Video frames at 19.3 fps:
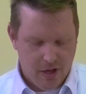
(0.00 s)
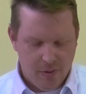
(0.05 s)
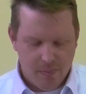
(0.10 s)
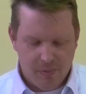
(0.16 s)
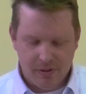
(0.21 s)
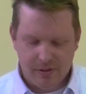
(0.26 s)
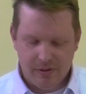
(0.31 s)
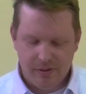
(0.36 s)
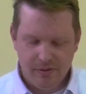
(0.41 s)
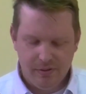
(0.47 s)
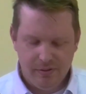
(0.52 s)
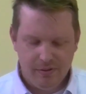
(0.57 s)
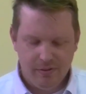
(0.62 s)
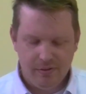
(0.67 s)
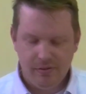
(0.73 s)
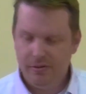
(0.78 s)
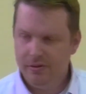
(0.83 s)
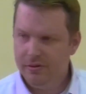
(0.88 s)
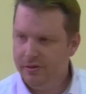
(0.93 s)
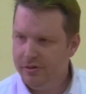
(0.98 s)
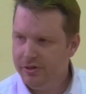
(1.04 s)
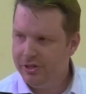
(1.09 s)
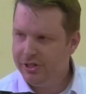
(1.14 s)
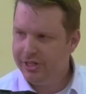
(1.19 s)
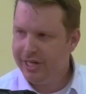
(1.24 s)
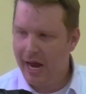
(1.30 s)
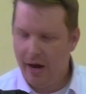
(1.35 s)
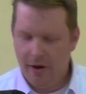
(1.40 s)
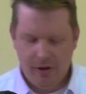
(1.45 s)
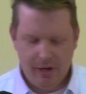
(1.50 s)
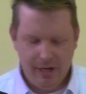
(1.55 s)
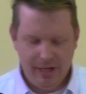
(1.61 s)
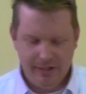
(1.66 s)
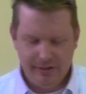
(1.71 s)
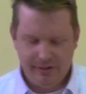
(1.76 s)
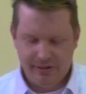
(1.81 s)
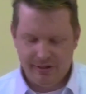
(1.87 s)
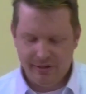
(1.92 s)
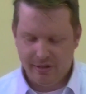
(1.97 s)
But charity
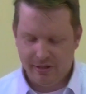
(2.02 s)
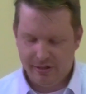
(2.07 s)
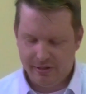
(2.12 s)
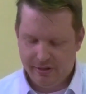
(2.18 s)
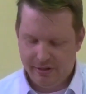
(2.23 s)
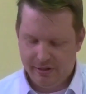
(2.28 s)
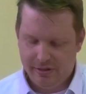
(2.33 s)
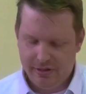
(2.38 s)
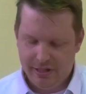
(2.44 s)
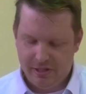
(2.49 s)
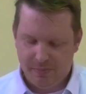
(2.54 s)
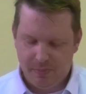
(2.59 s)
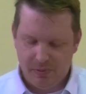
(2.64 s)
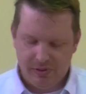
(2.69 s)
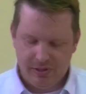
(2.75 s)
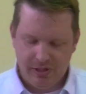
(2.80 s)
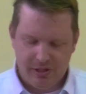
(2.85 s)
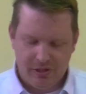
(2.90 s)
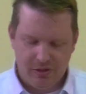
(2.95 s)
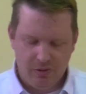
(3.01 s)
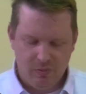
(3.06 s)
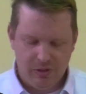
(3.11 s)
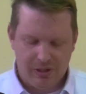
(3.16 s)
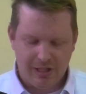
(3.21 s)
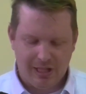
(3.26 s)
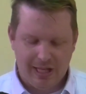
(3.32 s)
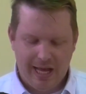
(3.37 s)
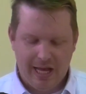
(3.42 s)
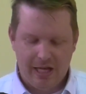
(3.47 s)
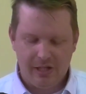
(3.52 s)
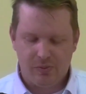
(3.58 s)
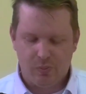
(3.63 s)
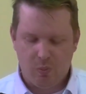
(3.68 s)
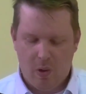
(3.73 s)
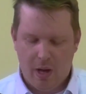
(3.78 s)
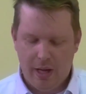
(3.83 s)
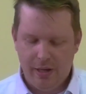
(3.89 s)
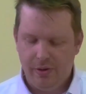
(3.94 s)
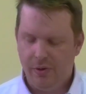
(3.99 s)
is the disposition which allows
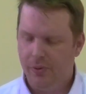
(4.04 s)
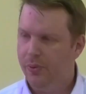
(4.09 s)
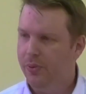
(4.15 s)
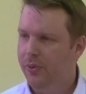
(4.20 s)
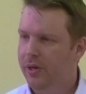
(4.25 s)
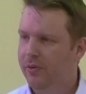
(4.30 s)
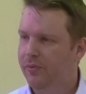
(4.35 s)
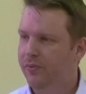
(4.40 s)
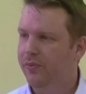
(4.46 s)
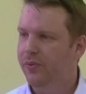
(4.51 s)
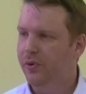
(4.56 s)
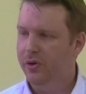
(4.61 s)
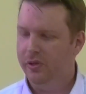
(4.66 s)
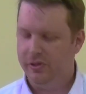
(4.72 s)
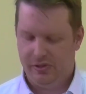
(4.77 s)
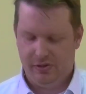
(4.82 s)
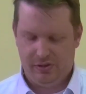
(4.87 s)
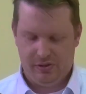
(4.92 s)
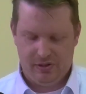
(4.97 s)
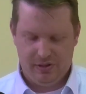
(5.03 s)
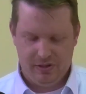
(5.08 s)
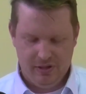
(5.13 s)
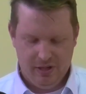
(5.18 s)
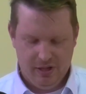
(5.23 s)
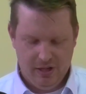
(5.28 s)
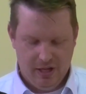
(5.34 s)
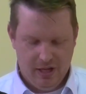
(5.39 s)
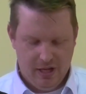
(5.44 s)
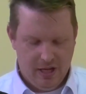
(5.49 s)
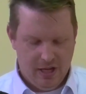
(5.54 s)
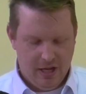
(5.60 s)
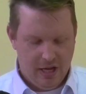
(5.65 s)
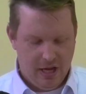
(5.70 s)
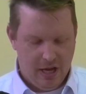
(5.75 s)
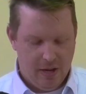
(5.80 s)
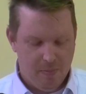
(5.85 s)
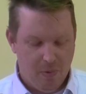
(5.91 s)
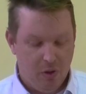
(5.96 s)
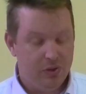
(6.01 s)
one to think first
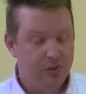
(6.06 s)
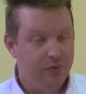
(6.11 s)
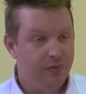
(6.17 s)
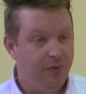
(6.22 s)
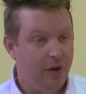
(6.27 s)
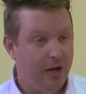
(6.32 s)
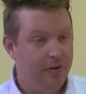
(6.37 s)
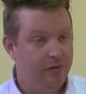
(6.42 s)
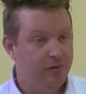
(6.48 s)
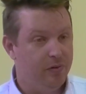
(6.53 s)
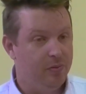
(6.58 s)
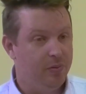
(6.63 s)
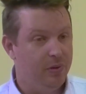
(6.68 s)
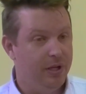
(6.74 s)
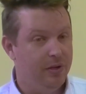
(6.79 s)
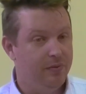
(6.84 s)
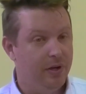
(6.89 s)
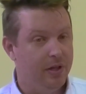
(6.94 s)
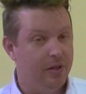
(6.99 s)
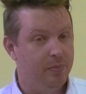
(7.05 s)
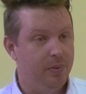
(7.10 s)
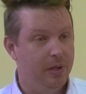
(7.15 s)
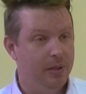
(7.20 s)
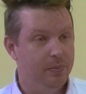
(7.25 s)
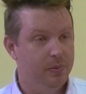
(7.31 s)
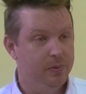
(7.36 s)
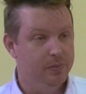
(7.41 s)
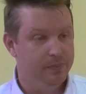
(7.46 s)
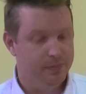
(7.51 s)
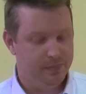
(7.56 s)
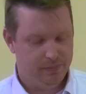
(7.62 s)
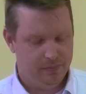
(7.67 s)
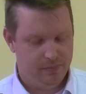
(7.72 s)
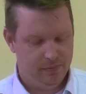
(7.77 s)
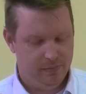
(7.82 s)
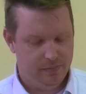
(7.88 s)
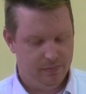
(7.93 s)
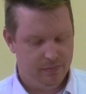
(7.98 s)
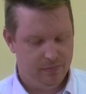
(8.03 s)
and most favorably of other people.
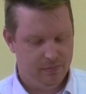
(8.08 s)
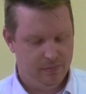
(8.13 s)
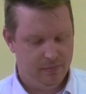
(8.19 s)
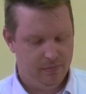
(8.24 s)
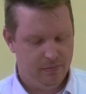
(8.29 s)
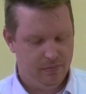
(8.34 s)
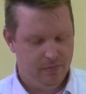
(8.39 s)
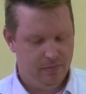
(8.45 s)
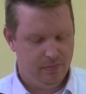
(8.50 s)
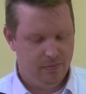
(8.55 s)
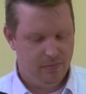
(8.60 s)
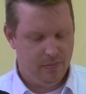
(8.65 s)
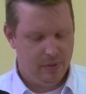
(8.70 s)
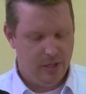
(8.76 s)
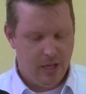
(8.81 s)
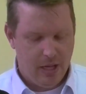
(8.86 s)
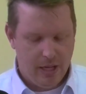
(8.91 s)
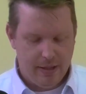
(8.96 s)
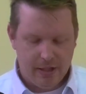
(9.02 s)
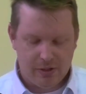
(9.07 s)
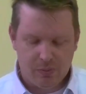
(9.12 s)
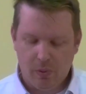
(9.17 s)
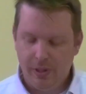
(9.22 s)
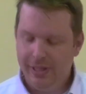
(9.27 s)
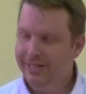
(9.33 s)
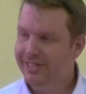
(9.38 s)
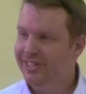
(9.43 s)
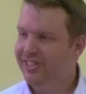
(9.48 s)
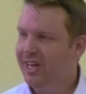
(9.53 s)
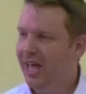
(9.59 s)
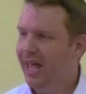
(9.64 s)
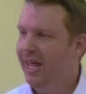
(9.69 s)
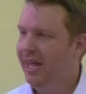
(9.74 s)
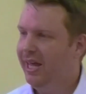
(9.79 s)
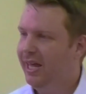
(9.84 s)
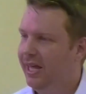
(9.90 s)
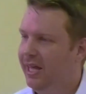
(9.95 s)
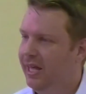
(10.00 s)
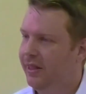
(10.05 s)
And that's what he's
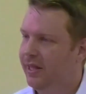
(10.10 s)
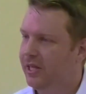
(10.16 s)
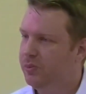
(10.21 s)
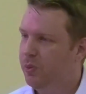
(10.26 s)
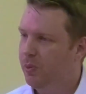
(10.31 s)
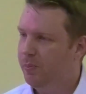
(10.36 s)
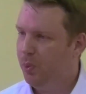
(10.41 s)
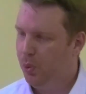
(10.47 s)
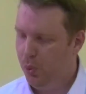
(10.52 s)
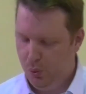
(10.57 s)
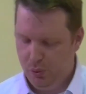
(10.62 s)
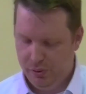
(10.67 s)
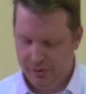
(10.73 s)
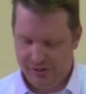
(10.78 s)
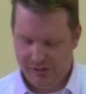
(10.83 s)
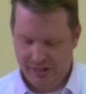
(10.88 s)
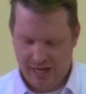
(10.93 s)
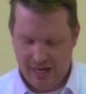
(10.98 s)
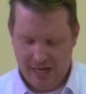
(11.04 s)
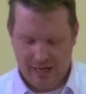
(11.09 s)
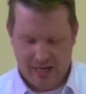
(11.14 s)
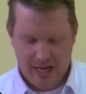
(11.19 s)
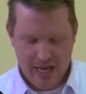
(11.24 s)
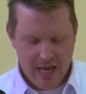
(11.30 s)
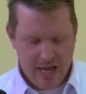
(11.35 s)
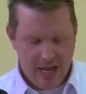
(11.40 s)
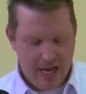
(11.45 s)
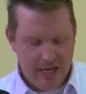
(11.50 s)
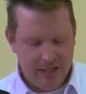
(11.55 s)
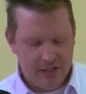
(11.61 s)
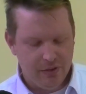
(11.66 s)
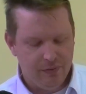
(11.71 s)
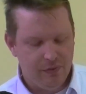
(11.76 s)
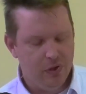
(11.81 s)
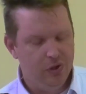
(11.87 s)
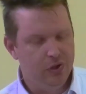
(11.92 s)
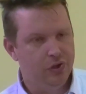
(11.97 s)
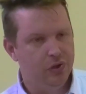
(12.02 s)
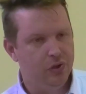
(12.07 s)
saying here. That's what Paul is saying. Each of
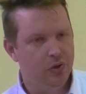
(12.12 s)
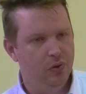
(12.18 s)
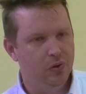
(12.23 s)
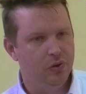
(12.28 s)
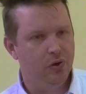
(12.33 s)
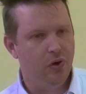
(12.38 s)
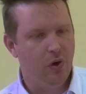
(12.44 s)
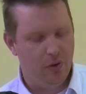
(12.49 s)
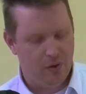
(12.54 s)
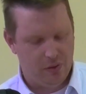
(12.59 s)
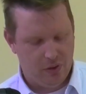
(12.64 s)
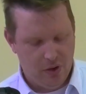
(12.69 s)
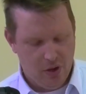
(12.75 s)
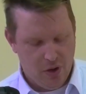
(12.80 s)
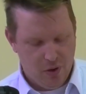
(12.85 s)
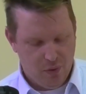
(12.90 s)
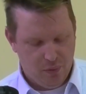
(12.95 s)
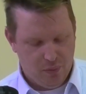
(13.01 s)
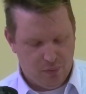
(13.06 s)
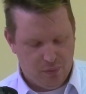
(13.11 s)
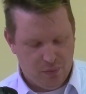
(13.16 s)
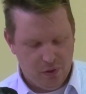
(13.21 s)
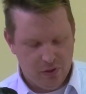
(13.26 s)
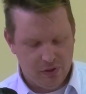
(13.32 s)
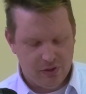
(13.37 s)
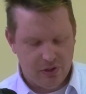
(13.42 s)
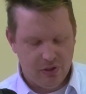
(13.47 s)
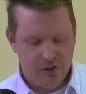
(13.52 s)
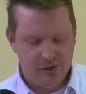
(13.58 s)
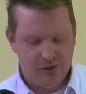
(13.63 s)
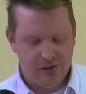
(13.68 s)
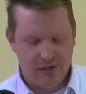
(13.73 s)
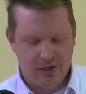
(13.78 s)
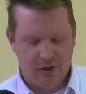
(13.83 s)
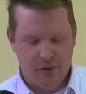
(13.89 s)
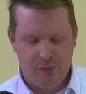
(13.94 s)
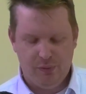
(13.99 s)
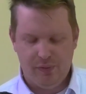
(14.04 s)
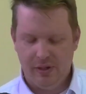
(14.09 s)
you should look not first to
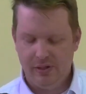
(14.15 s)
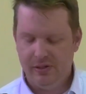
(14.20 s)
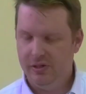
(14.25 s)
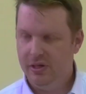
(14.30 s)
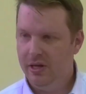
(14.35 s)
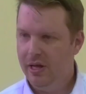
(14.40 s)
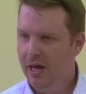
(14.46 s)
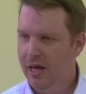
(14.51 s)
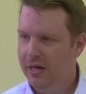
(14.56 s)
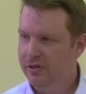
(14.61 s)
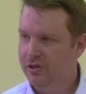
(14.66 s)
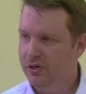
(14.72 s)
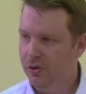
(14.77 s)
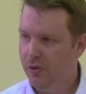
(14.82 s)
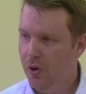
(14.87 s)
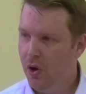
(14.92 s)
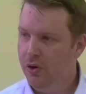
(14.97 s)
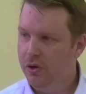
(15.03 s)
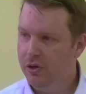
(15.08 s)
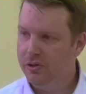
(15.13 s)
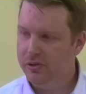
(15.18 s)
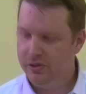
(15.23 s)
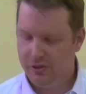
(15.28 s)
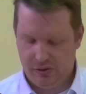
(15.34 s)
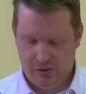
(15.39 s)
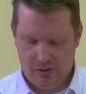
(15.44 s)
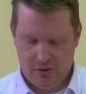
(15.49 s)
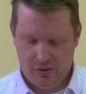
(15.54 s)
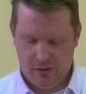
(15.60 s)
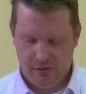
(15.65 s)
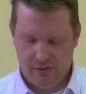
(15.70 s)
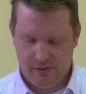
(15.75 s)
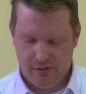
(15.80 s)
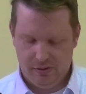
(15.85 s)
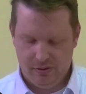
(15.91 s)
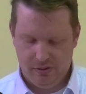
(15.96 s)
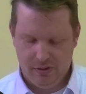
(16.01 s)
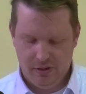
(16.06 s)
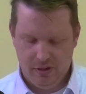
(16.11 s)
yourself and to your own
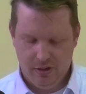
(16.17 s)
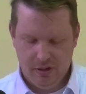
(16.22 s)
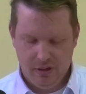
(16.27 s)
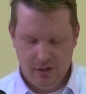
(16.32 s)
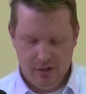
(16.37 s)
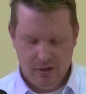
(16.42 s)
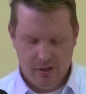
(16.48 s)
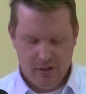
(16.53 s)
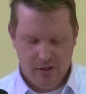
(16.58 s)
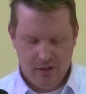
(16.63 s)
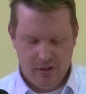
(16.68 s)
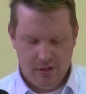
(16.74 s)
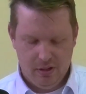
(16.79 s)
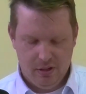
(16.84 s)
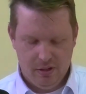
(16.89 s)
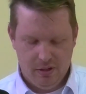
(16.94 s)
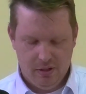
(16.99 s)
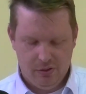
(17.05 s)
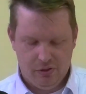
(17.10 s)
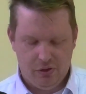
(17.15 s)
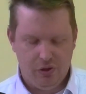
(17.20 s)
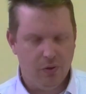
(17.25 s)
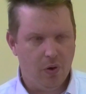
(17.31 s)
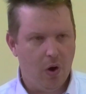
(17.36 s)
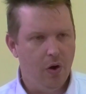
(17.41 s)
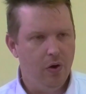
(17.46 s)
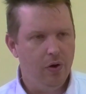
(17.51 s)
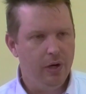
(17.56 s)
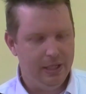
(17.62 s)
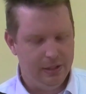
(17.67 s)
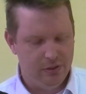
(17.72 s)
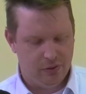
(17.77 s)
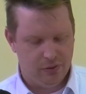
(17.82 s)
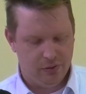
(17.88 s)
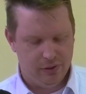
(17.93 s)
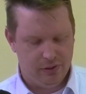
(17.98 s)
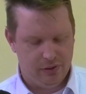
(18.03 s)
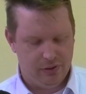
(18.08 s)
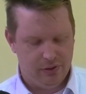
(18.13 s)
concerns, to your own
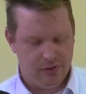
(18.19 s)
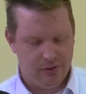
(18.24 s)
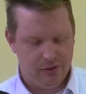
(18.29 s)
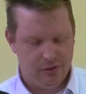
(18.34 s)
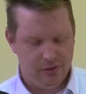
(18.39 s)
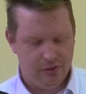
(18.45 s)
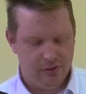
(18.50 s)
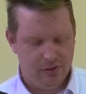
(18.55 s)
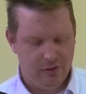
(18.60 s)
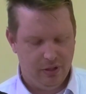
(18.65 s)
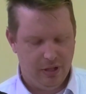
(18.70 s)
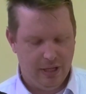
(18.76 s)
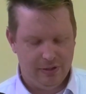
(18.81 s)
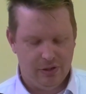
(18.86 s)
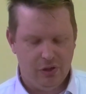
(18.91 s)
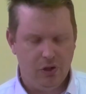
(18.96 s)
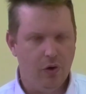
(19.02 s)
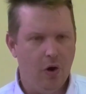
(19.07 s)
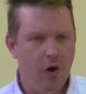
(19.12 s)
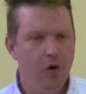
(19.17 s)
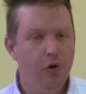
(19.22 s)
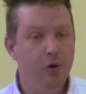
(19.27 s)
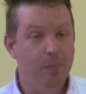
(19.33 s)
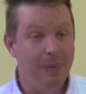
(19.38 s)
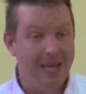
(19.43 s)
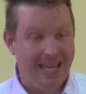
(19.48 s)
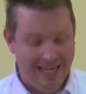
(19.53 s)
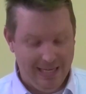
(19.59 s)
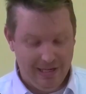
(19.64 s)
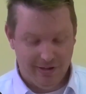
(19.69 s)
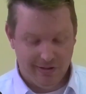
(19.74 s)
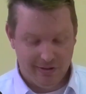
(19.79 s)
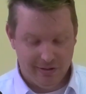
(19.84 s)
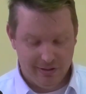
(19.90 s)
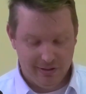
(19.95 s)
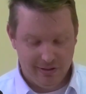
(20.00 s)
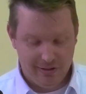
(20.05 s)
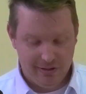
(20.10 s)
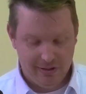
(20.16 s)
interests, and to your own
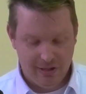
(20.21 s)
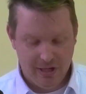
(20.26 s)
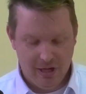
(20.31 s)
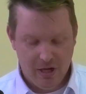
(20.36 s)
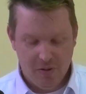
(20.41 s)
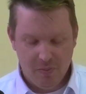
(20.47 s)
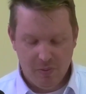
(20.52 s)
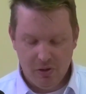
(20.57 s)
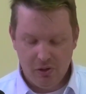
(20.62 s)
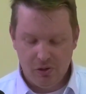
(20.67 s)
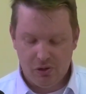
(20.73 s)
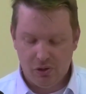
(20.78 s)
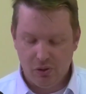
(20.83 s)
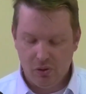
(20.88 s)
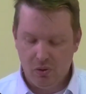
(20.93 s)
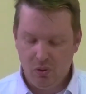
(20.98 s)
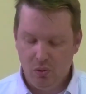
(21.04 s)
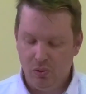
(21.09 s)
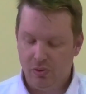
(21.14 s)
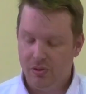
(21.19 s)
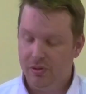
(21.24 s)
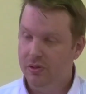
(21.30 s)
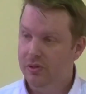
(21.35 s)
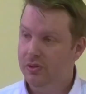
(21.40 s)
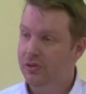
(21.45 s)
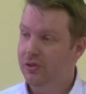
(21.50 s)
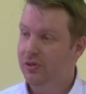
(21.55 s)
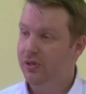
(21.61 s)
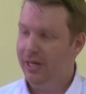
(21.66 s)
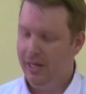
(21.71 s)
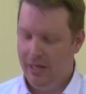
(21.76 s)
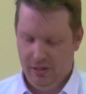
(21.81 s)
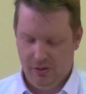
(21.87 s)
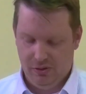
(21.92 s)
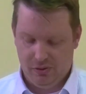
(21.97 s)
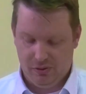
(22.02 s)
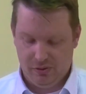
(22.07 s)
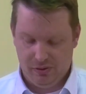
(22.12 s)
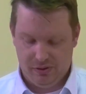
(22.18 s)
opinions, but you should look to the
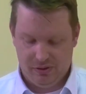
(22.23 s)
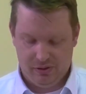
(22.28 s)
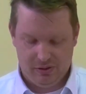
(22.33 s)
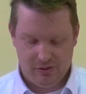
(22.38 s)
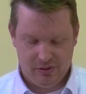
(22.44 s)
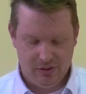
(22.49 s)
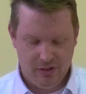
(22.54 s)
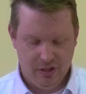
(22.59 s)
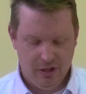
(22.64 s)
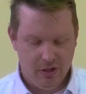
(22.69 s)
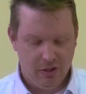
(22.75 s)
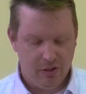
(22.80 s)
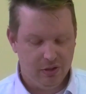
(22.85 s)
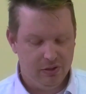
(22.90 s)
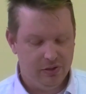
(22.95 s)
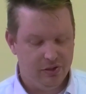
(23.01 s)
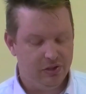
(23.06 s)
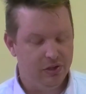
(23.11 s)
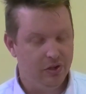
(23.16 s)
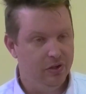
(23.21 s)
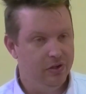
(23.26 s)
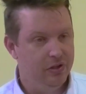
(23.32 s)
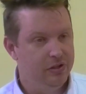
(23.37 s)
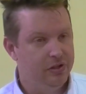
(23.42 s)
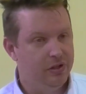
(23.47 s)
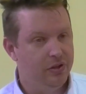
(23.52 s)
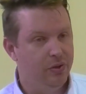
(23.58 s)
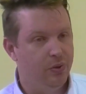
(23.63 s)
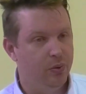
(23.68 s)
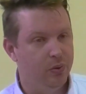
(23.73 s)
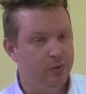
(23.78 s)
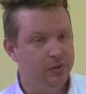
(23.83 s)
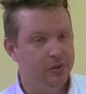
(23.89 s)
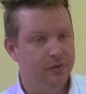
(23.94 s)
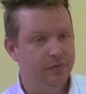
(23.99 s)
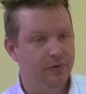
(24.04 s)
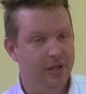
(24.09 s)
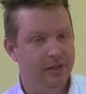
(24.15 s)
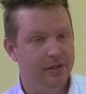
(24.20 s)
interests, concerns and thoughts
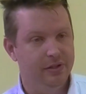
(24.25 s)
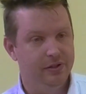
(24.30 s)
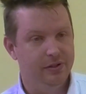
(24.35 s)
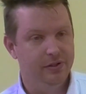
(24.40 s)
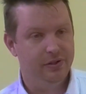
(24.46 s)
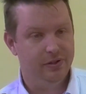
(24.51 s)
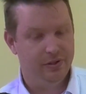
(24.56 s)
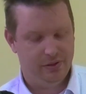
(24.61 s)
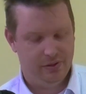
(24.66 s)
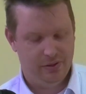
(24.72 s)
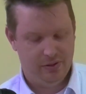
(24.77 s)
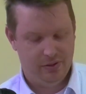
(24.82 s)
of others.